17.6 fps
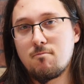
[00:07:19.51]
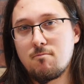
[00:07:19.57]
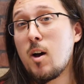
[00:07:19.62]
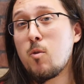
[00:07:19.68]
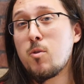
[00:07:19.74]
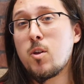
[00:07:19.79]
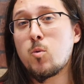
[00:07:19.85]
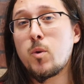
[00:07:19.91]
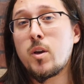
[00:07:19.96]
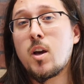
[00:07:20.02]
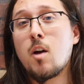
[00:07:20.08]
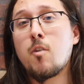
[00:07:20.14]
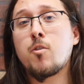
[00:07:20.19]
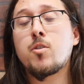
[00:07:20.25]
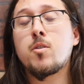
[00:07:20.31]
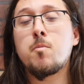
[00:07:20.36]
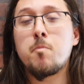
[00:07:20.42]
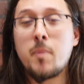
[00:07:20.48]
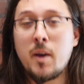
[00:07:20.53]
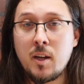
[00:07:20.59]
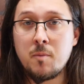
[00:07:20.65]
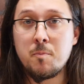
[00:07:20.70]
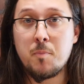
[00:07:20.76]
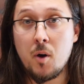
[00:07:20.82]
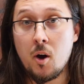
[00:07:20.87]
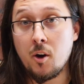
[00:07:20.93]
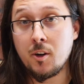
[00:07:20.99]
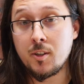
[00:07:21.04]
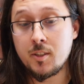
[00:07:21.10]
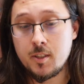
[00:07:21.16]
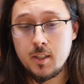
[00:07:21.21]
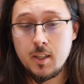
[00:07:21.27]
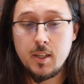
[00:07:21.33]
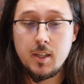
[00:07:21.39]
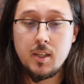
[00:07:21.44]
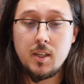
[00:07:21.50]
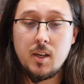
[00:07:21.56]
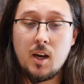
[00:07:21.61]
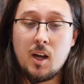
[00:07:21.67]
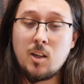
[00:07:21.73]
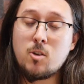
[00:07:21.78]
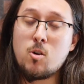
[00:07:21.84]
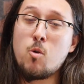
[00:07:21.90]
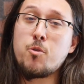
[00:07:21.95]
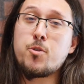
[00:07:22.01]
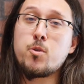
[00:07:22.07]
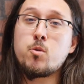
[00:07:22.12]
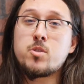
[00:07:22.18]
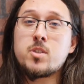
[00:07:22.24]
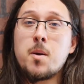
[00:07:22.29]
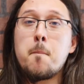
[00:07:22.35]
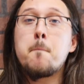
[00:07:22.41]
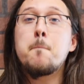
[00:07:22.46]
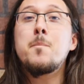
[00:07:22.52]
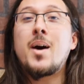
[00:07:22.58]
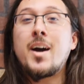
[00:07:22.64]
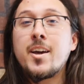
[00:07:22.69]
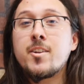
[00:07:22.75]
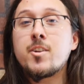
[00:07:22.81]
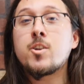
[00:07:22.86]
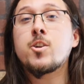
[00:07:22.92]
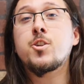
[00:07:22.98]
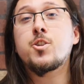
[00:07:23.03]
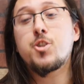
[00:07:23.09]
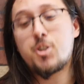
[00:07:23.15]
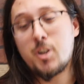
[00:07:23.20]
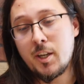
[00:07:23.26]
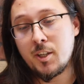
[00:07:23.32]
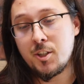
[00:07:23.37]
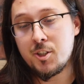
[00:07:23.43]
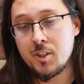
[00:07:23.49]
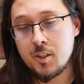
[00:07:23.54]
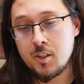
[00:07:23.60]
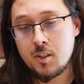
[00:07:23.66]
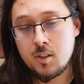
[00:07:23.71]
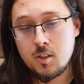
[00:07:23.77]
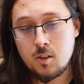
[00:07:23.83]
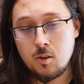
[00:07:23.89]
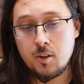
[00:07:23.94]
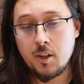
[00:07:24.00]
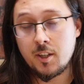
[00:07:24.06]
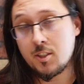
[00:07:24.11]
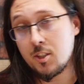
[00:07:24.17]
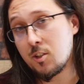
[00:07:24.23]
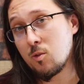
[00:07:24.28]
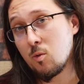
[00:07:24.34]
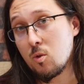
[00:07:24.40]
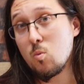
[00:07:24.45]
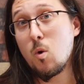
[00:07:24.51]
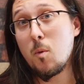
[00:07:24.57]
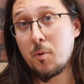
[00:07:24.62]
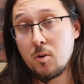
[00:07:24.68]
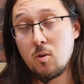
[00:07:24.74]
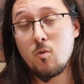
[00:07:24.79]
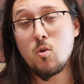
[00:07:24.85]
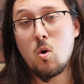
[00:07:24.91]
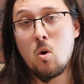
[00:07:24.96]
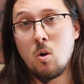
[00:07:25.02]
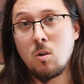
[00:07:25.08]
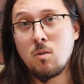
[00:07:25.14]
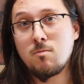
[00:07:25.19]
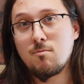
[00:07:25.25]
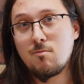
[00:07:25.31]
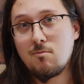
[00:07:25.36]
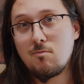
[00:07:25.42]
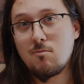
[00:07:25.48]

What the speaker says: Now that we covered the main part, I'll go through some minor changes connected to the weapon overhaul.